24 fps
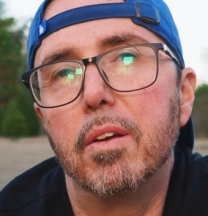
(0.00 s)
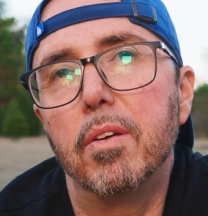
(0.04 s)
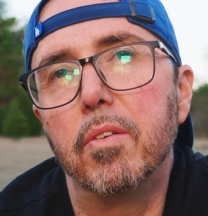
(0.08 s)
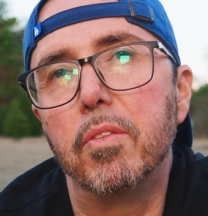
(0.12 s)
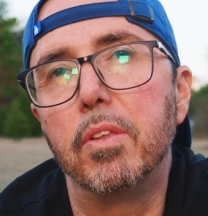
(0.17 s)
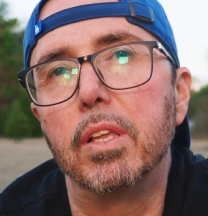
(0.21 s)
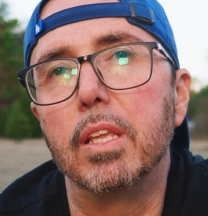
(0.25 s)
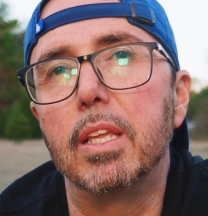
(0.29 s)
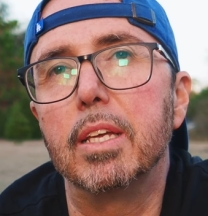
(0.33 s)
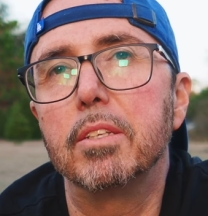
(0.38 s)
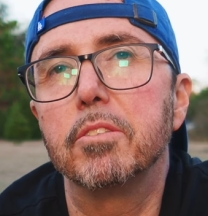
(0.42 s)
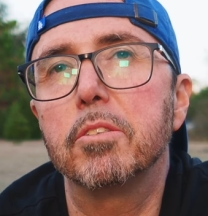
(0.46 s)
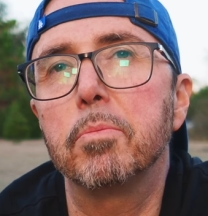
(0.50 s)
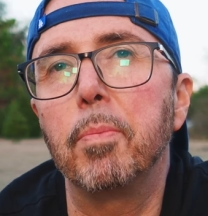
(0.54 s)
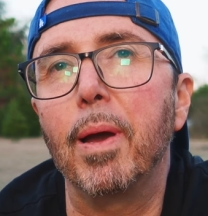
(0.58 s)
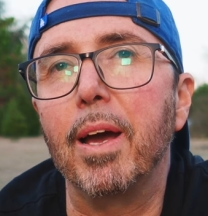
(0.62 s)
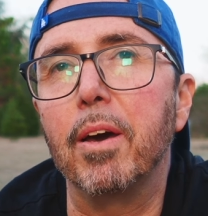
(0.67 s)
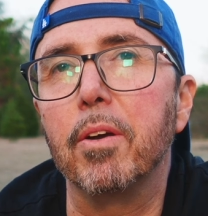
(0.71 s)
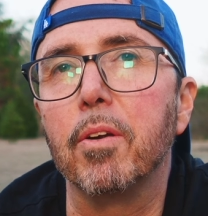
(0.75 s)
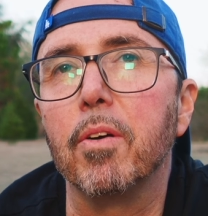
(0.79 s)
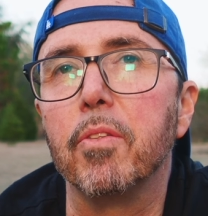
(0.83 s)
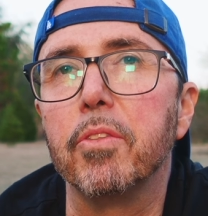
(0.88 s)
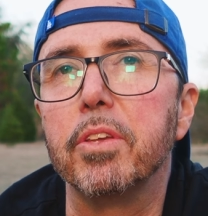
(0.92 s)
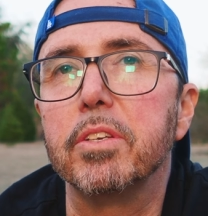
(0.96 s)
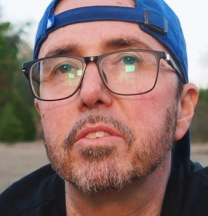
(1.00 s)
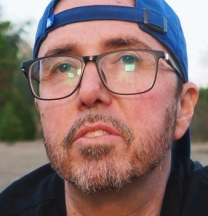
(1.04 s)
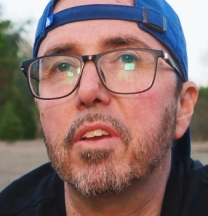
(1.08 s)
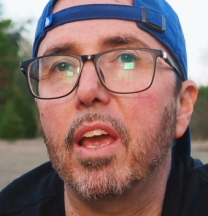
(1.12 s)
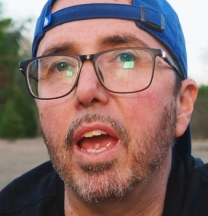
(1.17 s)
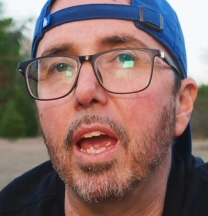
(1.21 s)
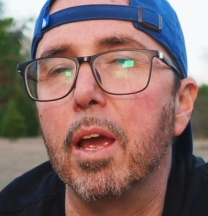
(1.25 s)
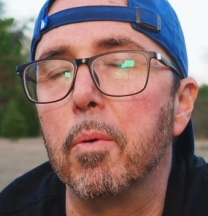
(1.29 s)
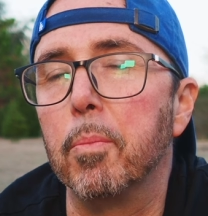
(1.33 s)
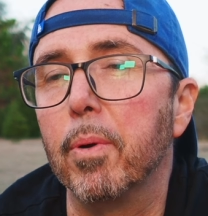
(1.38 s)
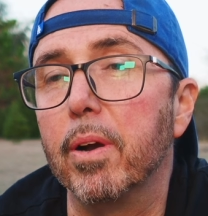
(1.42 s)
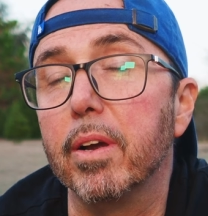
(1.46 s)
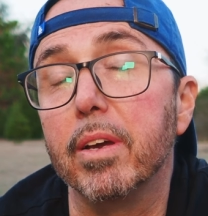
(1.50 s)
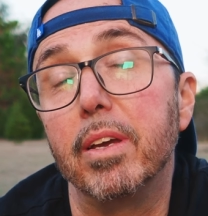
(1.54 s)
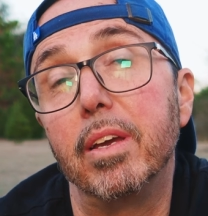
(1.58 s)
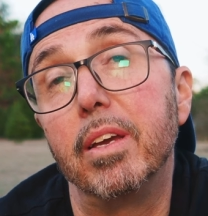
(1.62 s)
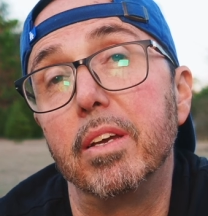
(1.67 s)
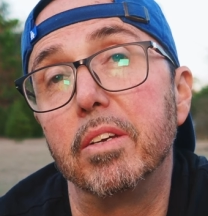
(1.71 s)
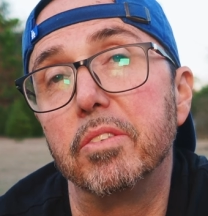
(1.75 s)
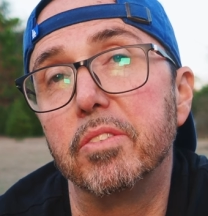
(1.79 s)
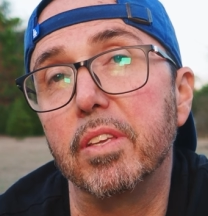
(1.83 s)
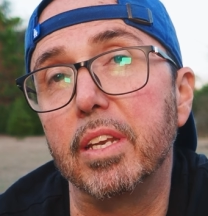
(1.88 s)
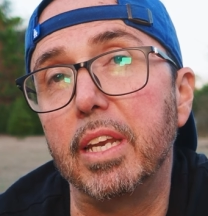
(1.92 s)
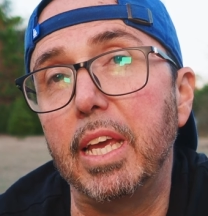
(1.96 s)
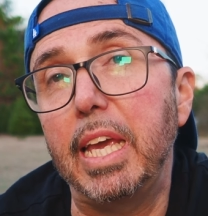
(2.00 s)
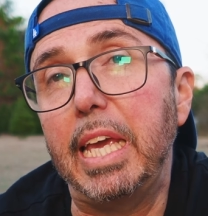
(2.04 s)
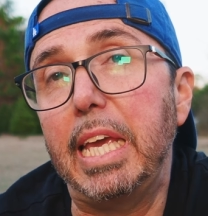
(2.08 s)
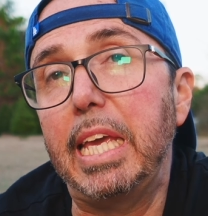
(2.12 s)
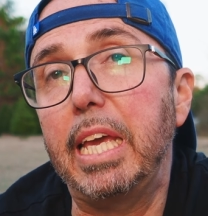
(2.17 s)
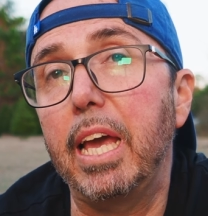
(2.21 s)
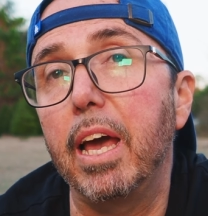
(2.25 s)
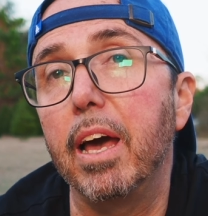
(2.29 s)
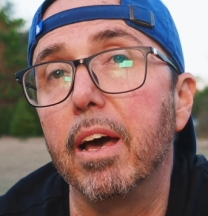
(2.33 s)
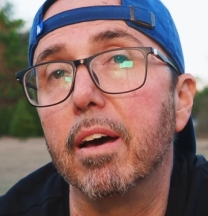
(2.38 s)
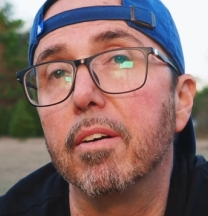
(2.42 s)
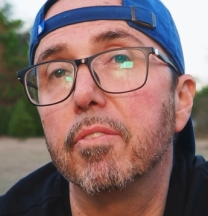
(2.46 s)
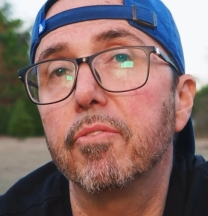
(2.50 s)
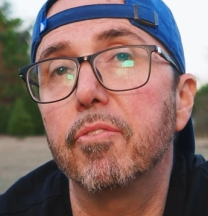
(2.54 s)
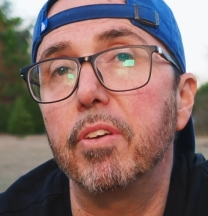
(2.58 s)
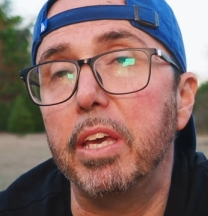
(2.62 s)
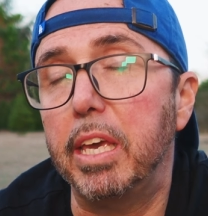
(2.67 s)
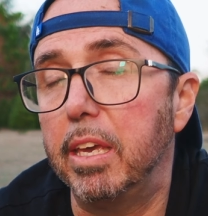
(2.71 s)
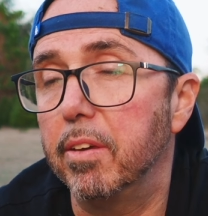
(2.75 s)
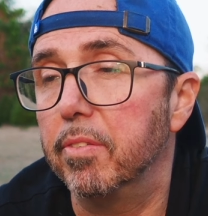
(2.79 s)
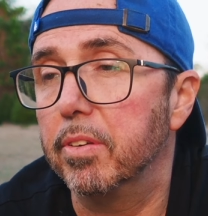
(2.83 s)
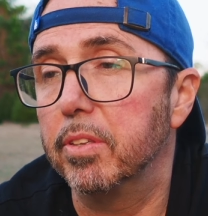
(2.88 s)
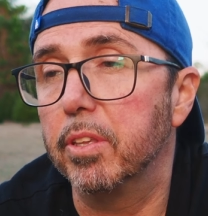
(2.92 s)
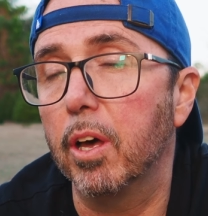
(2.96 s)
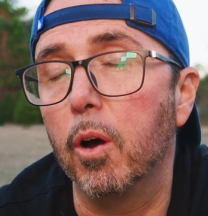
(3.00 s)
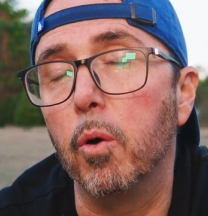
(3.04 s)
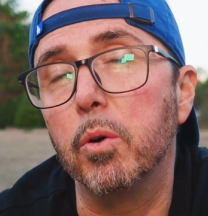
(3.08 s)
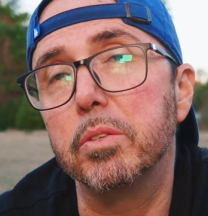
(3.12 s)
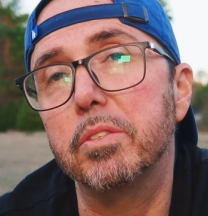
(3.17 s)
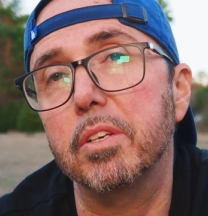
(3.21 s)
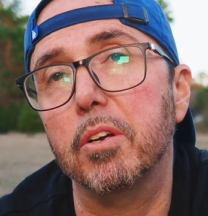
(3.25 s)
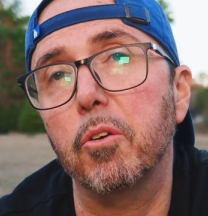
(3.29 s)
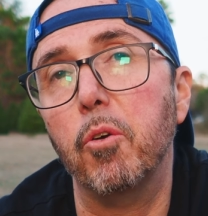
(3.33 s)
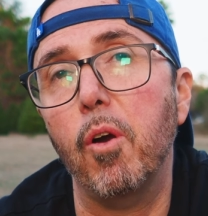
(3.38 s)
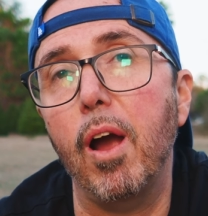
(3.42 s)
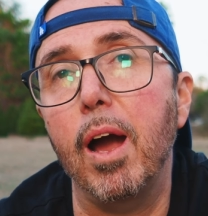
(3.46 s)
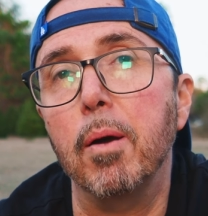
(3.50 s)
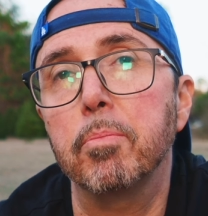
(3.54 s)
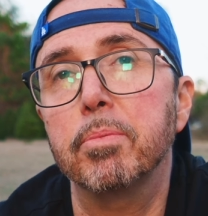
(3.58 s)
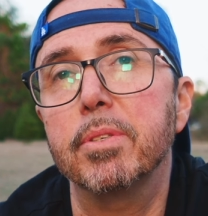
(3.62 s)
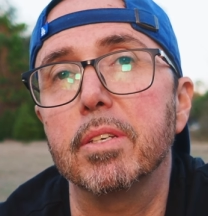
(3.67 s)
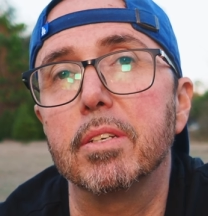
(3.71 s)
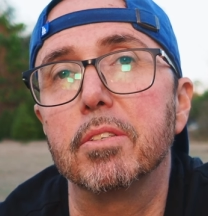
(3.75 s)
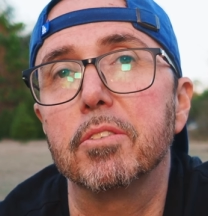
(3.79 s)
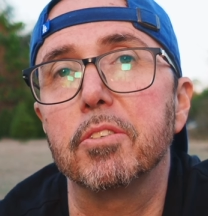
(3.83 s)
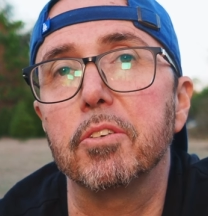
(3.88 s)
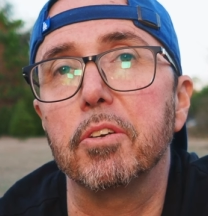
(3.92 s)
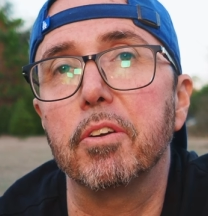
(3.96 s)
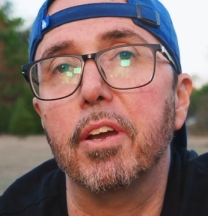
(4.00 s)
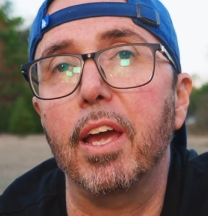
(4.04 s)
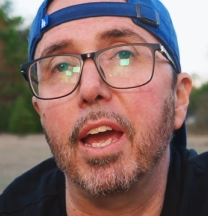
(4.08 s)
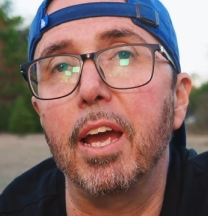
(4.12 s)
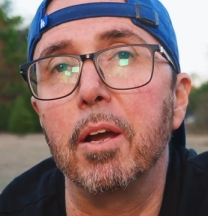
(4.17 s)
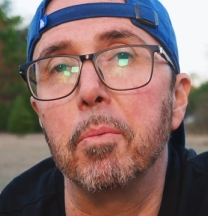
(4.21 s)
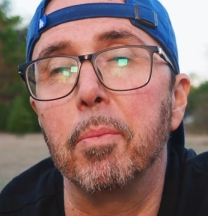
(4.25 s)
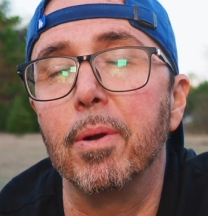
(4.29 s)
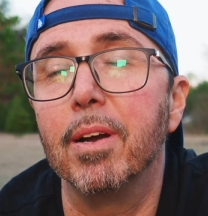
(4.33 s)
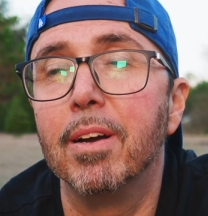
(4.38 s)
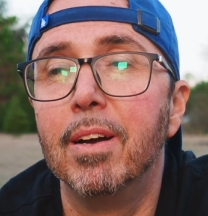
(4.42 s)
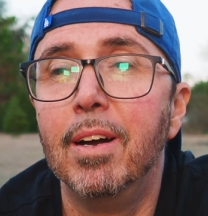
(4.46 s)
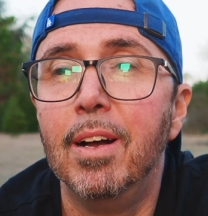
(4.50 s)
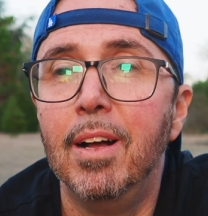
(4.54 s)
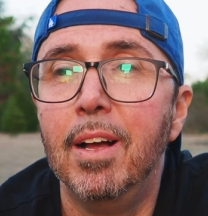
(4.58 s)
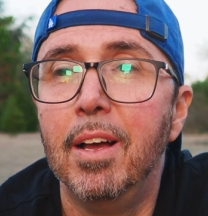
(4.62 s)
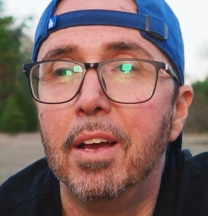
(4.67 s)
The lens mount on this camera is an EF, even though it's a crop sensor camera.